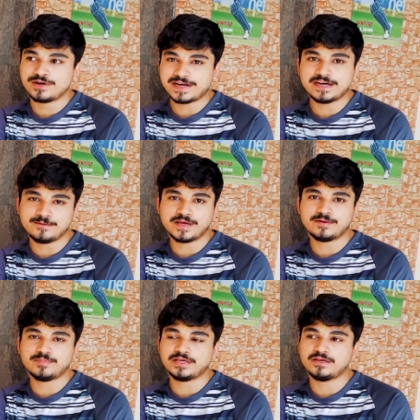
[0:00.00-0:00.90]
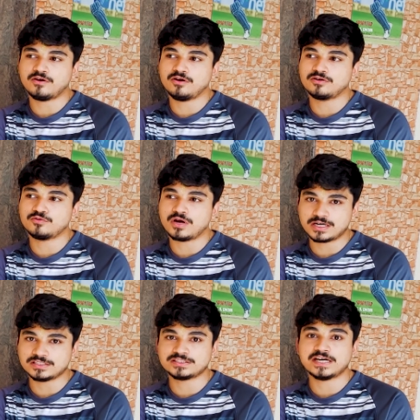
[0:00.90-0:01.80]
read maybe or to
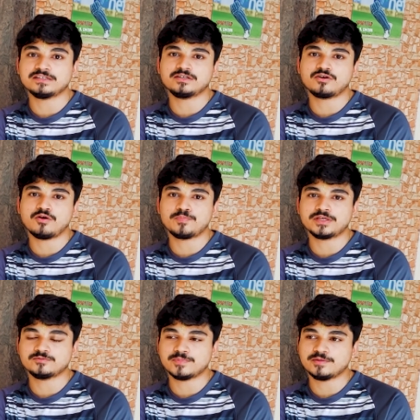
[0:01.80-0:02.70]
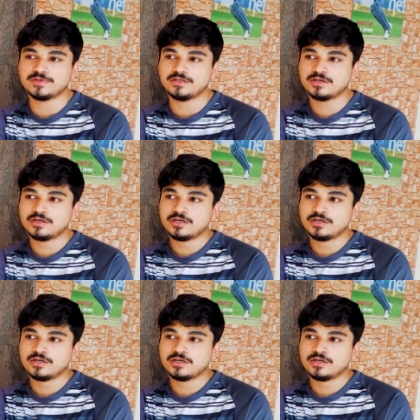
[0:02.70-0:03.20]
understand the topics maybe.